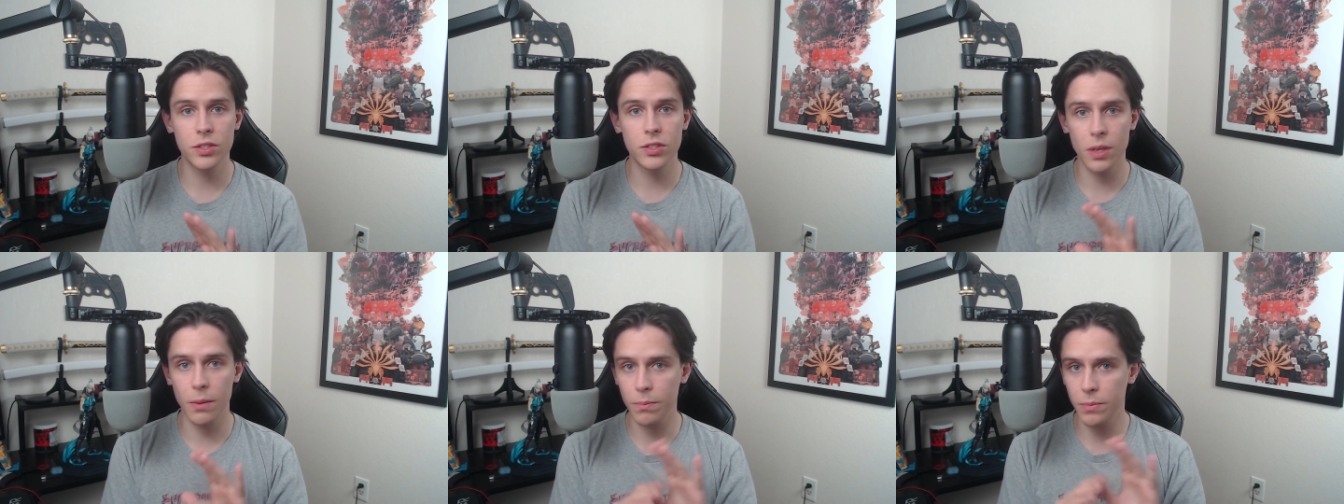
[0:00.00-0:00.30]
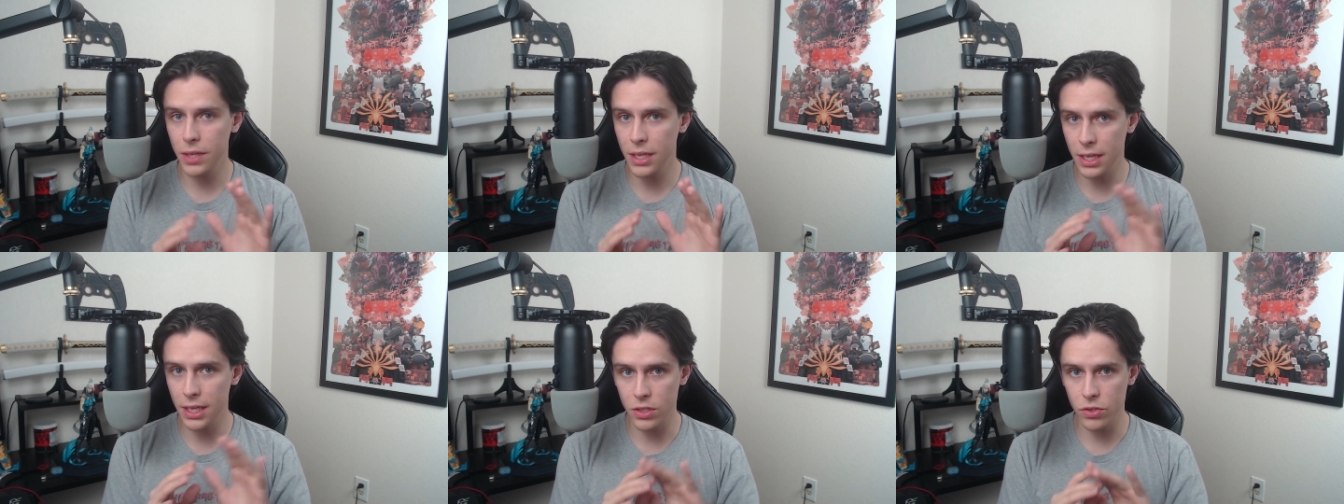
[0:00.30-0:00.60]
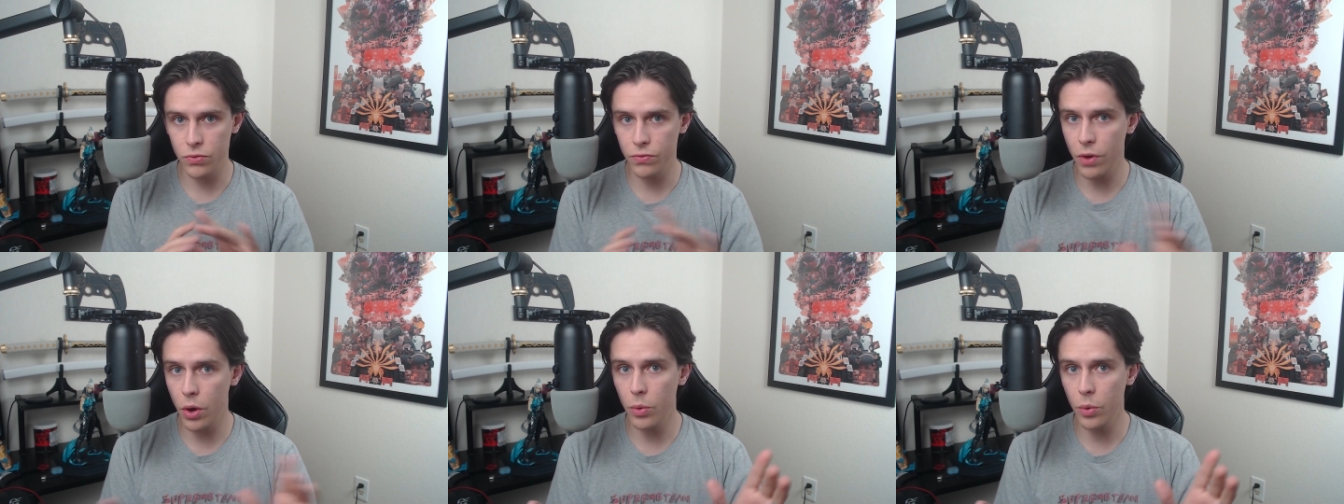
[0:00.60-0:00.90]
something is
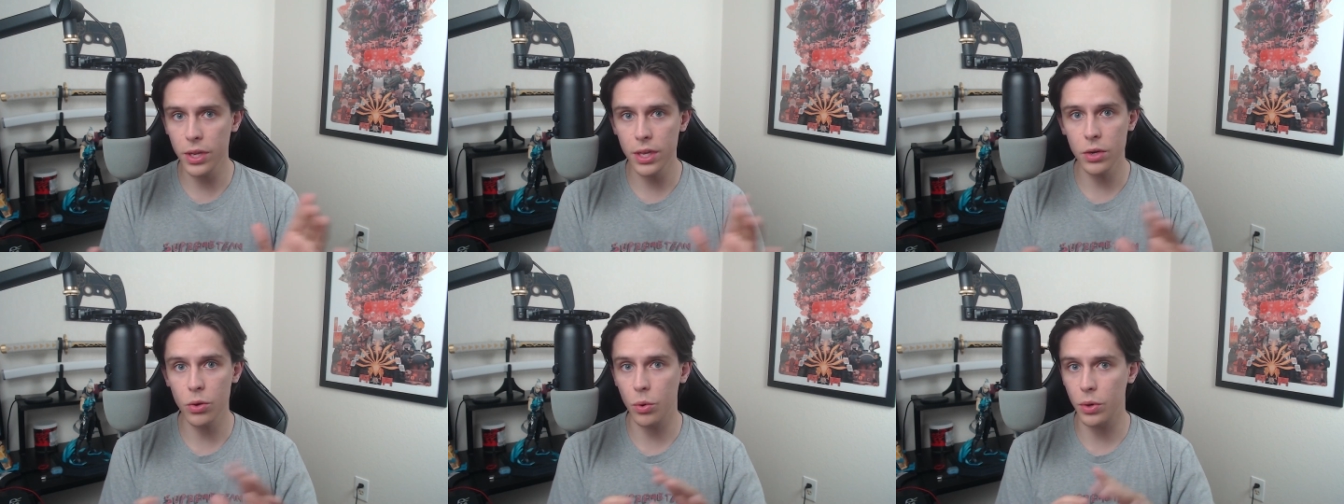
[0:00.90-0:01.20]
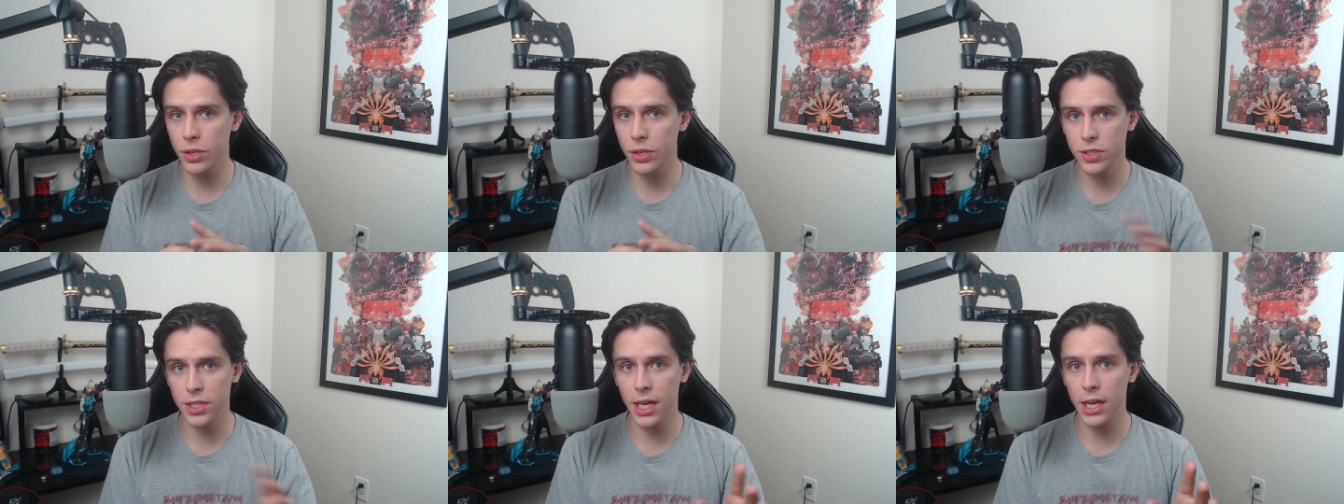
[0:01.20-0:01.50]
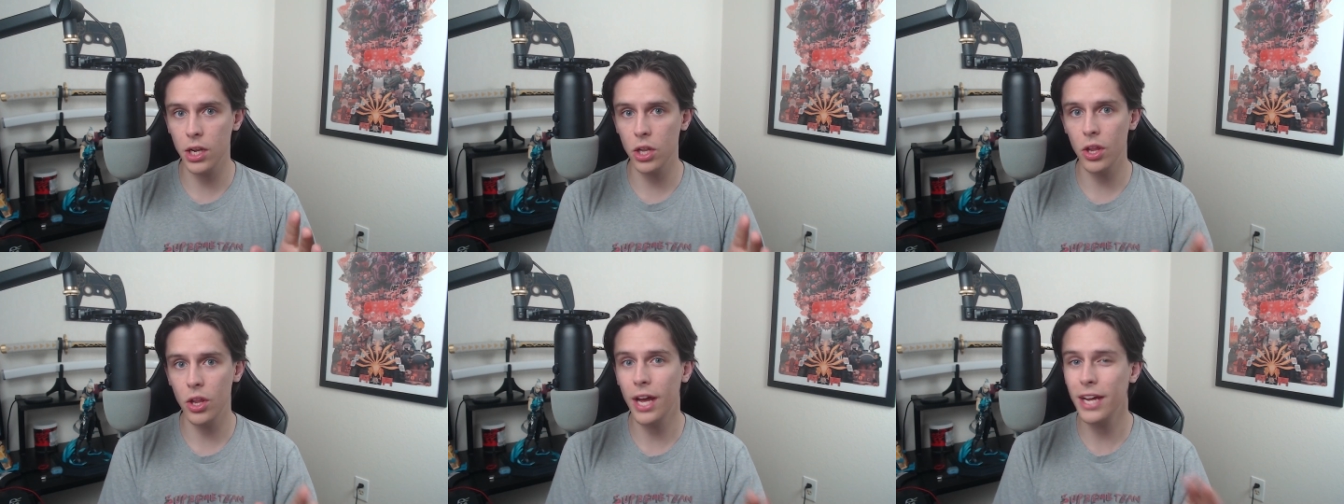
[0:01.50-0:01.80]
voted or said
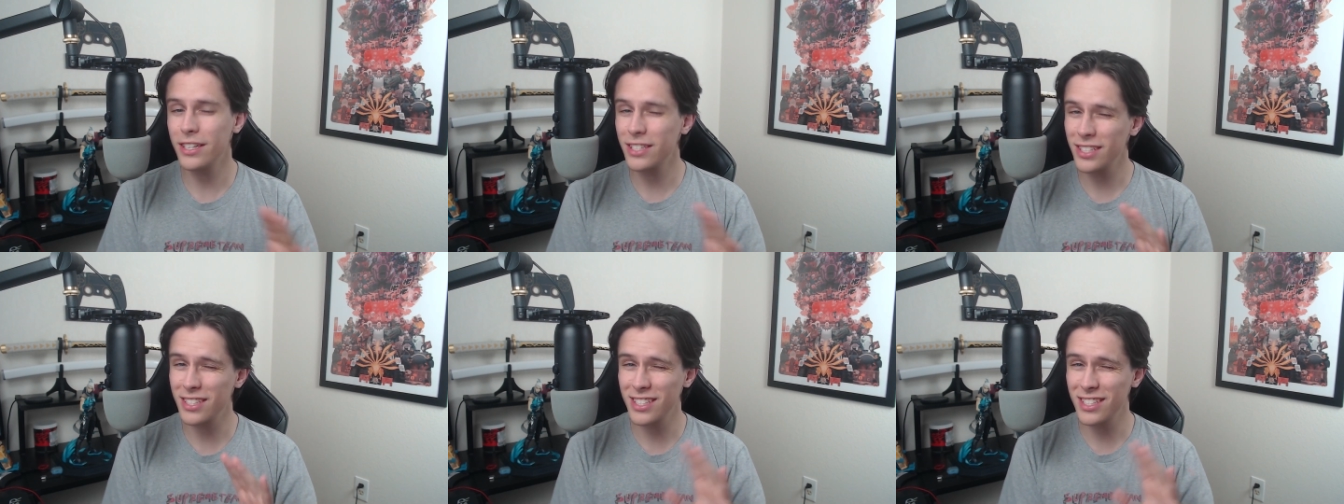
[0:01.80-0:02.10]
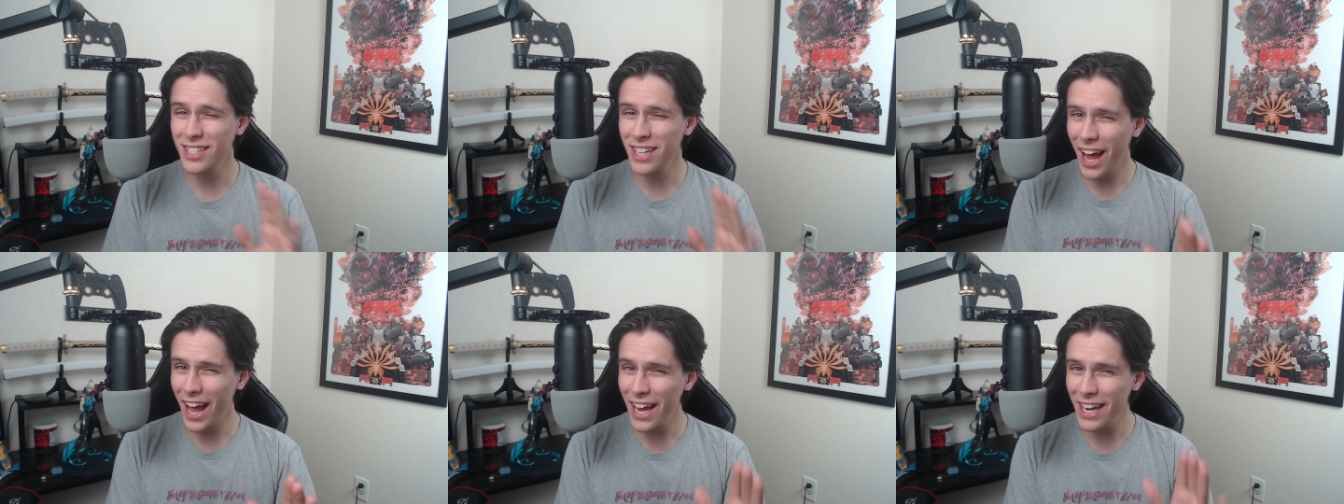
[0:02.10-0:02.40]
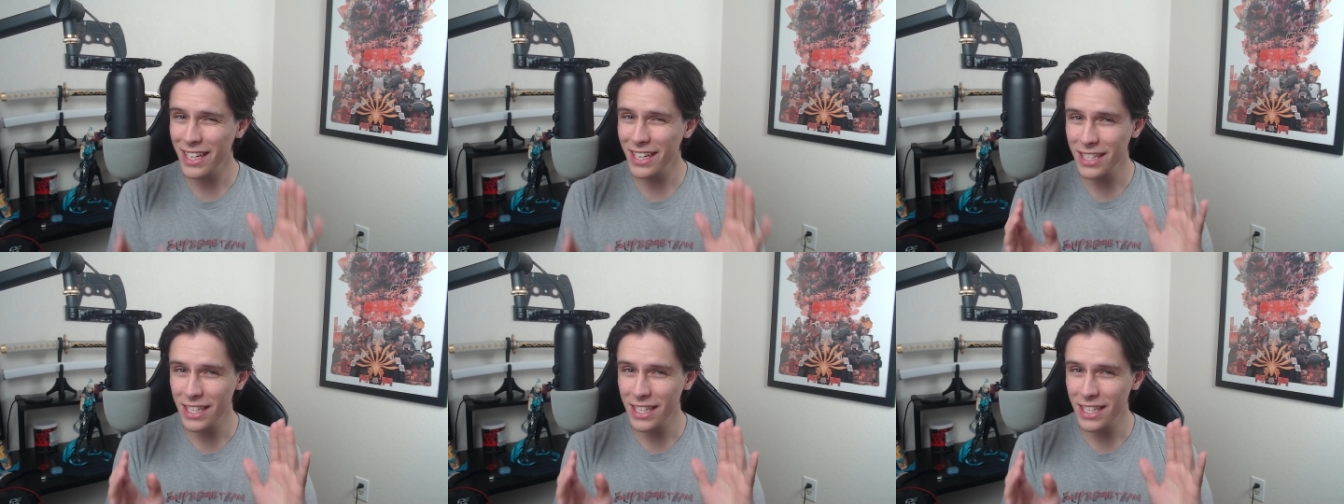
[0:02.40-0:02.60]
a lot does not